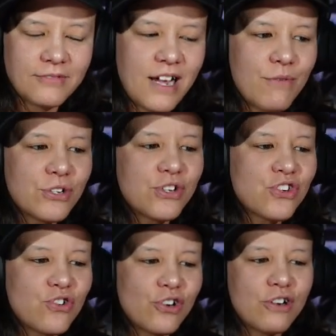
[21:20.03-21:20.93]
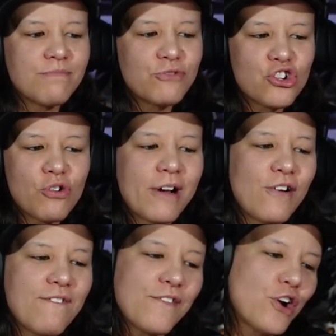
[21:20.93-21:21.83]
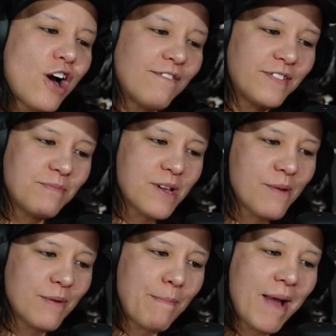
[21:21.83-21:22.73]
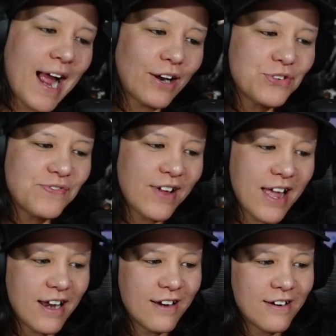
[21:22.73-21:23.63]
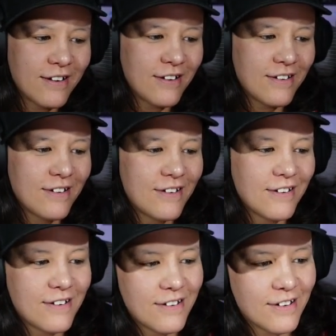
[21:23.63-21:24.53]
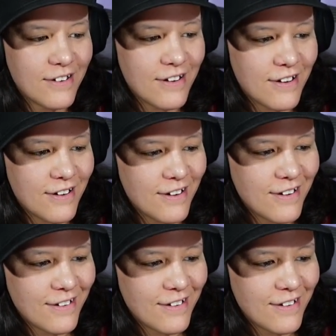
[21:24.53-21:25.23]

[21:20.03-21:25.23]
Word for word: I would sooner chew my own foot off than become a Packers fan. Uh.